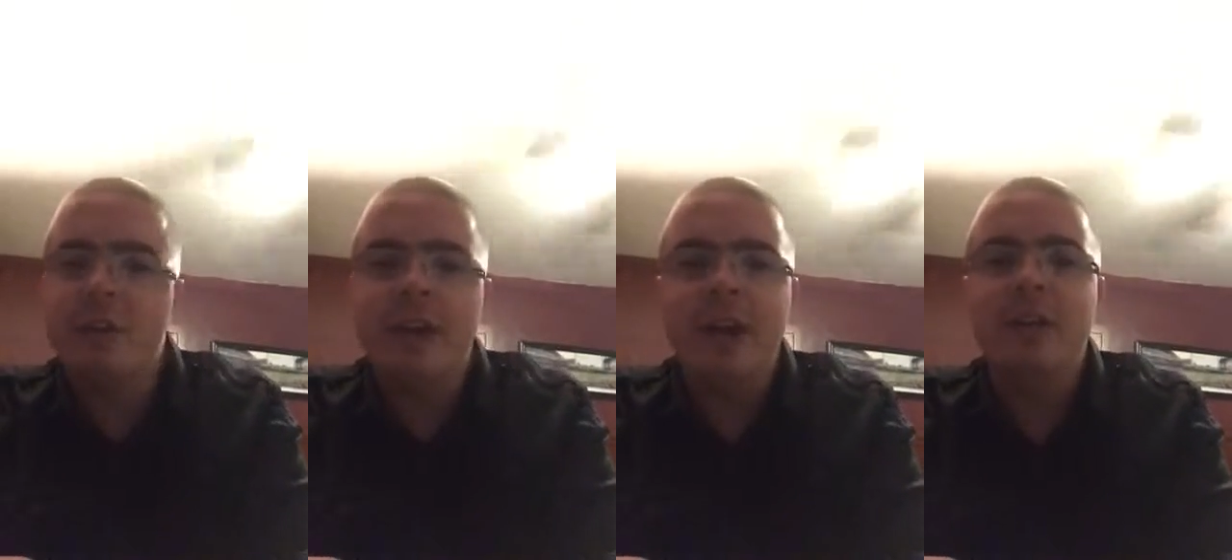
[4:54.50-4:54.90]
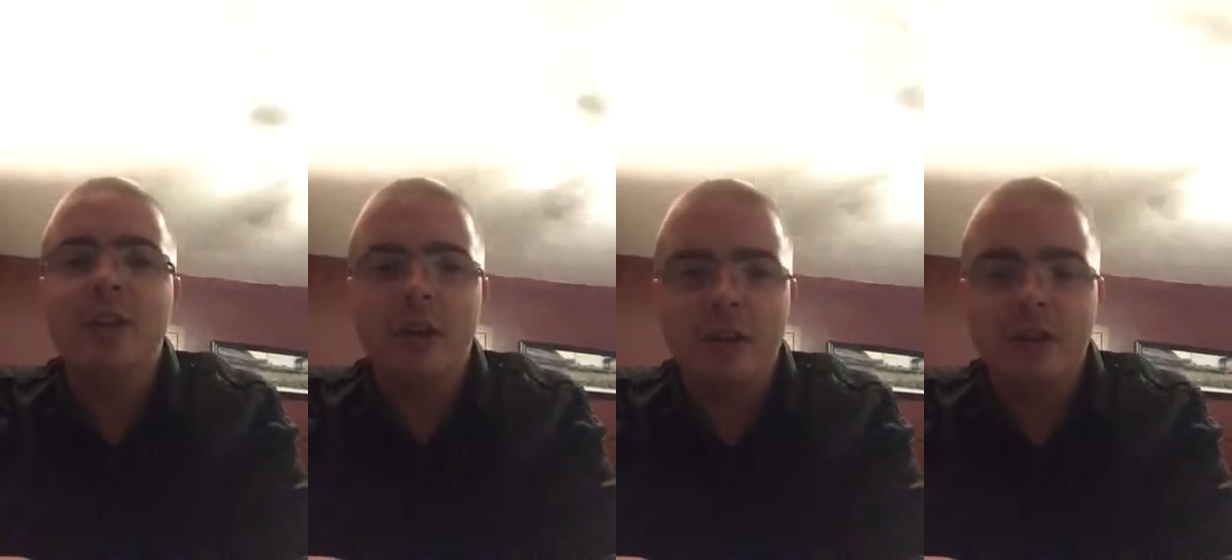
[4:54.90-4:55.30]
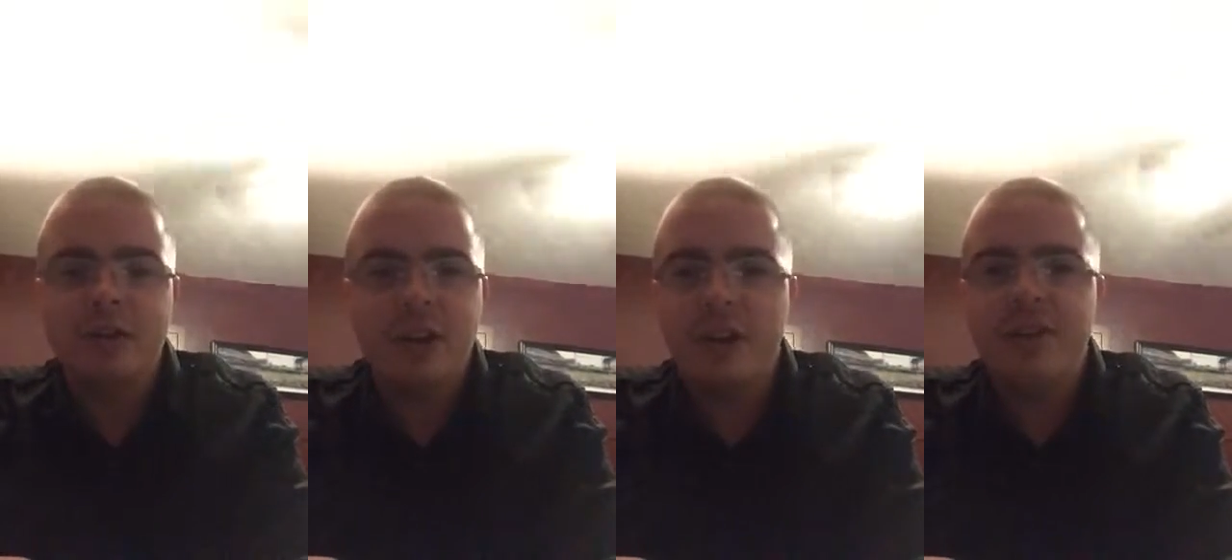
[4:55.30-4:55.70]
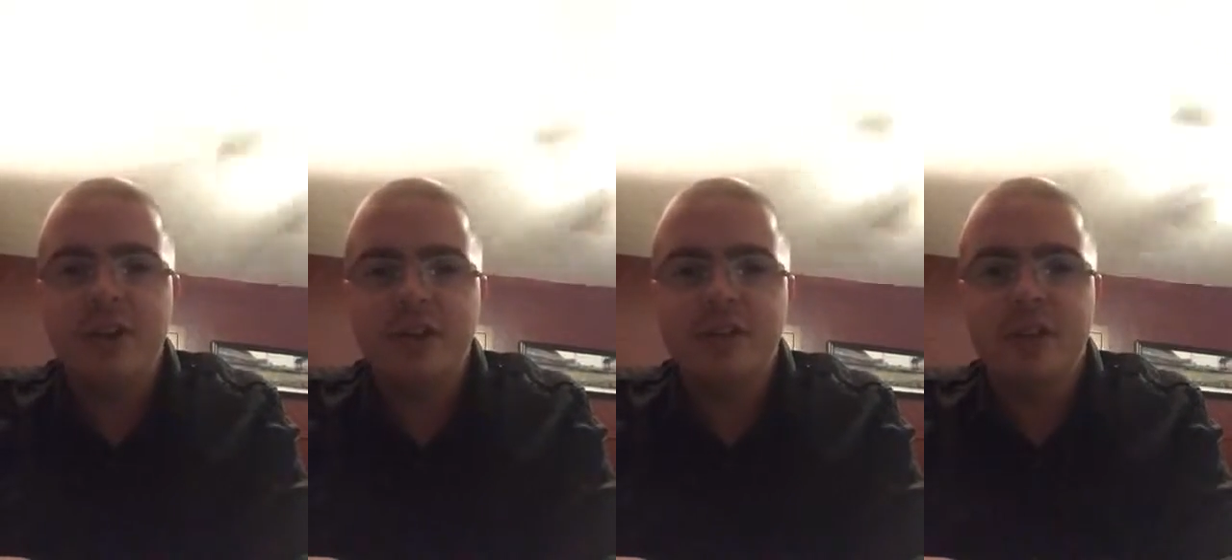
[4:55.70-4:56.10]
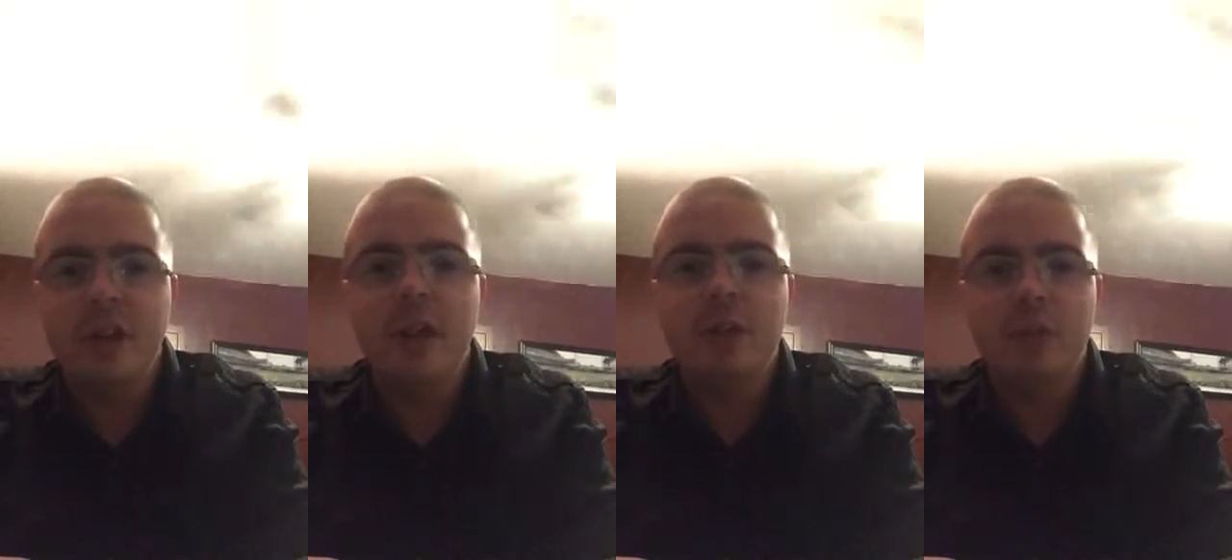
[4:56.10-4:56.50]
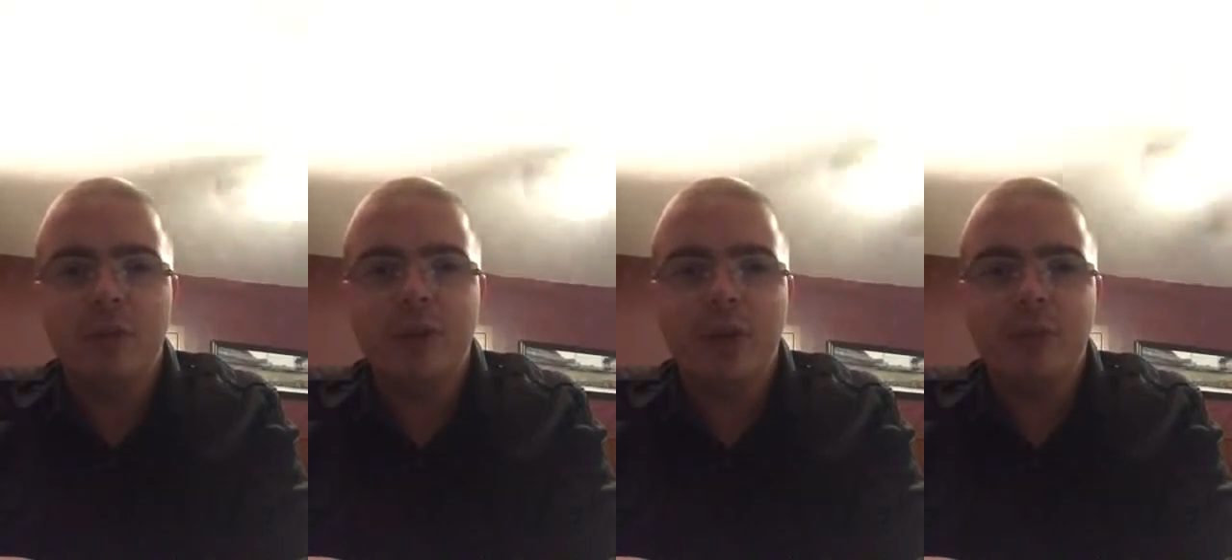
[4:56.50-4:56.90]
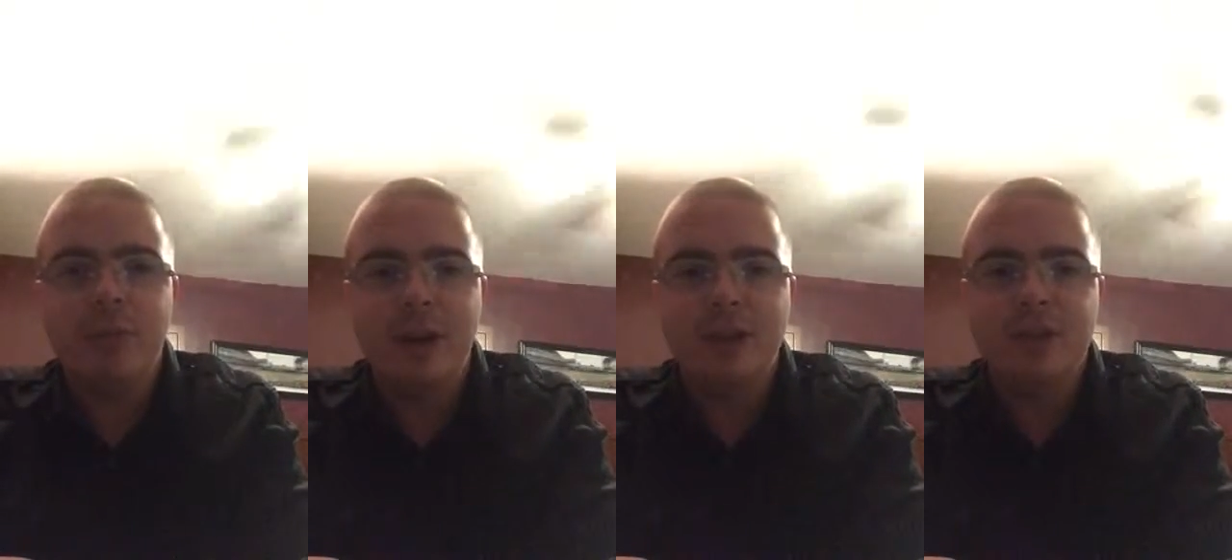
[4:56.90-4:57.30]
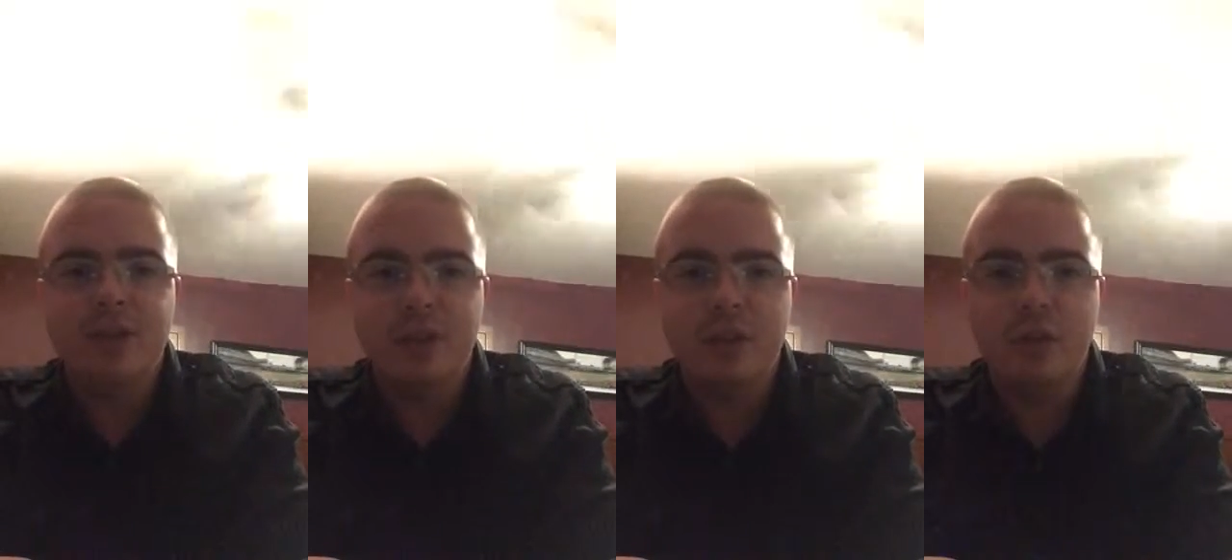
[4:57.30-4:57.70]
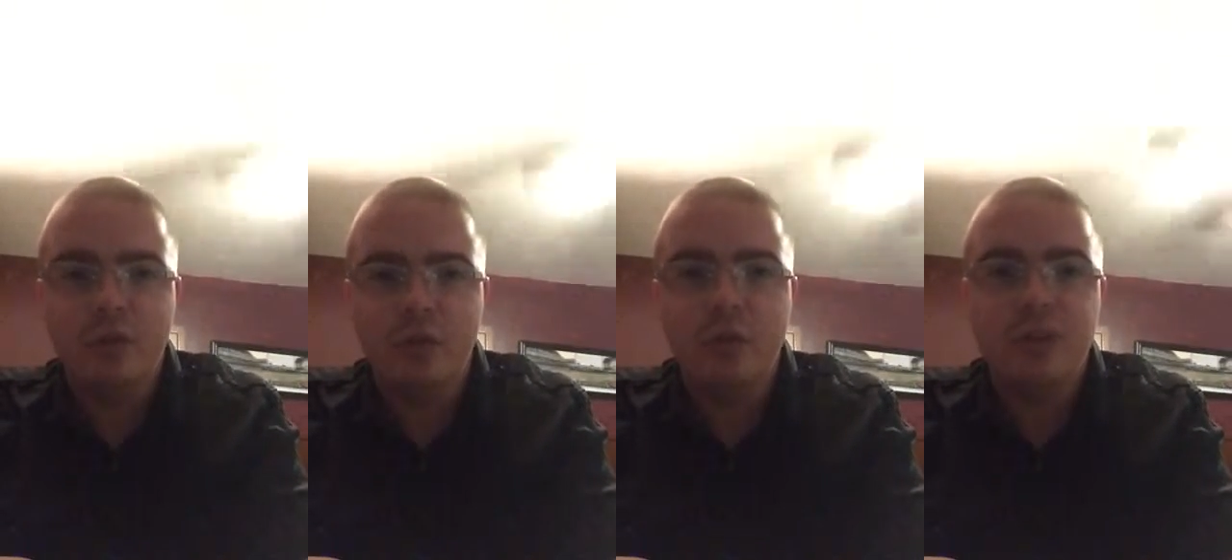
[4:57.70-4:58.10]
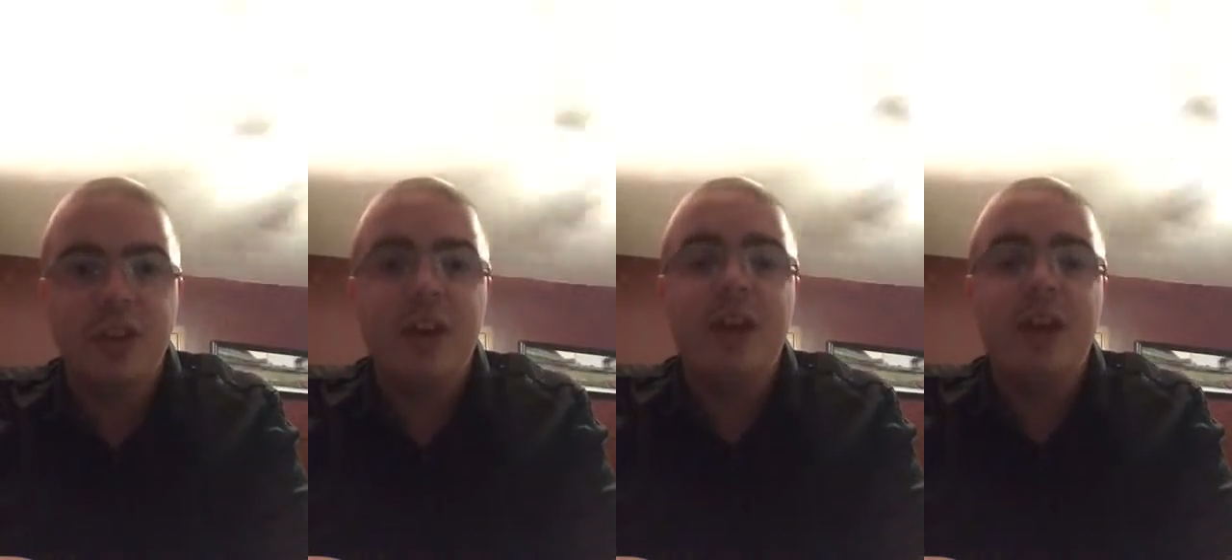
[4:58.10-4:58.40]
Giant fans cannot keep living in the past of Victor Cruz.